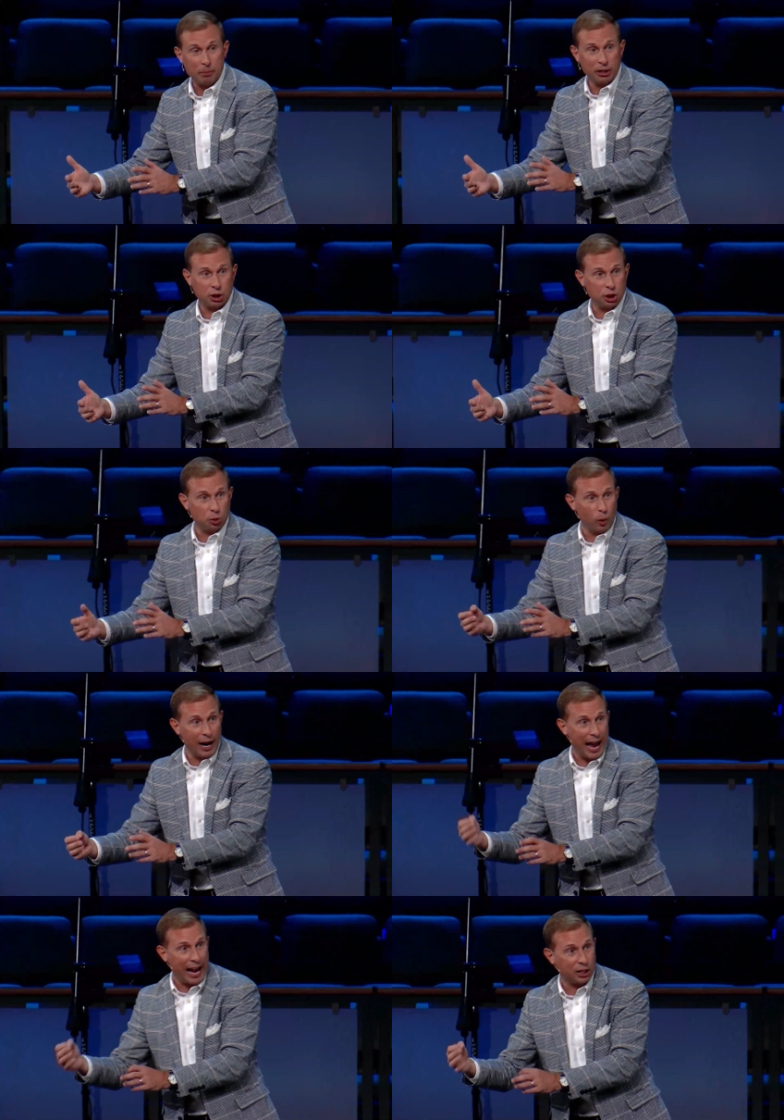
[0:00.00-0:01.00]
but you want
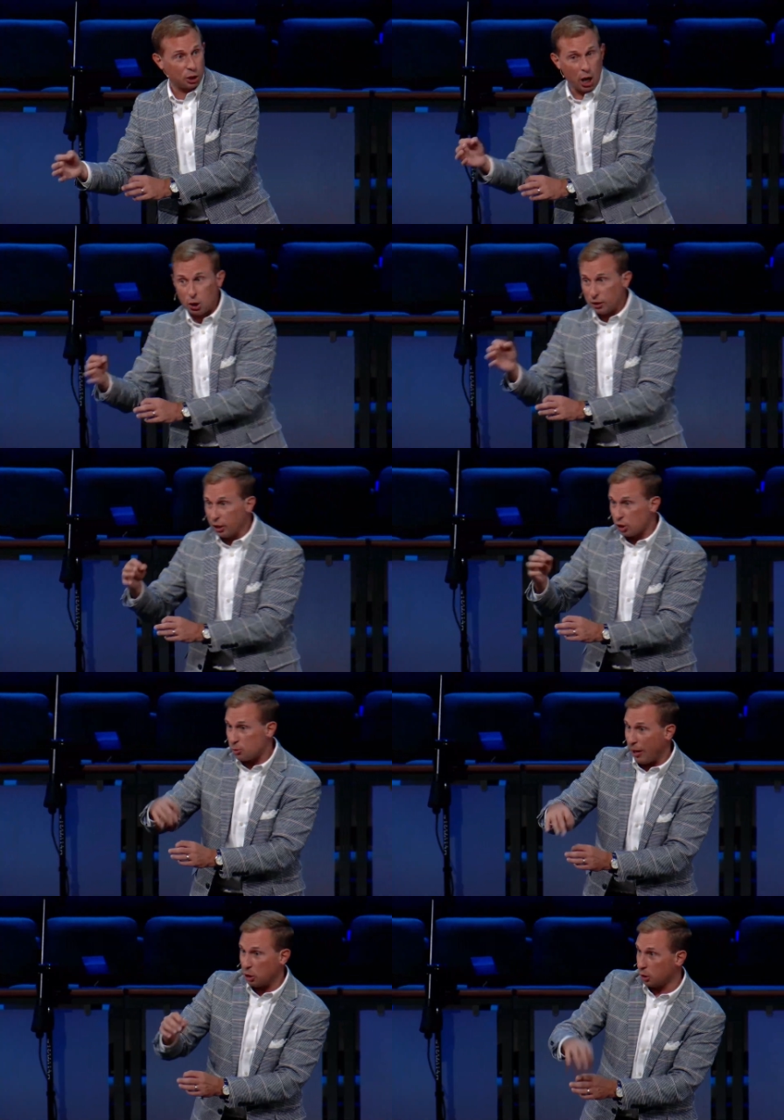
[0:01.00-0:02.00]
to add your own little
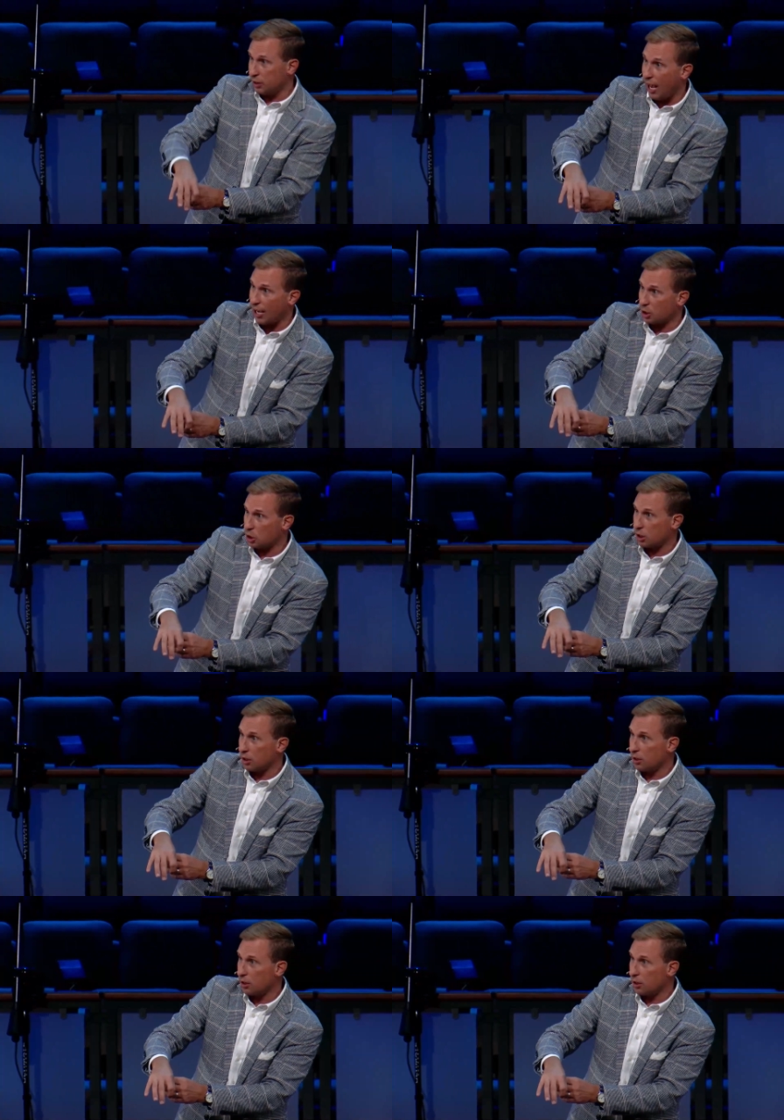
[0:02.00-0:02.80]
special touch.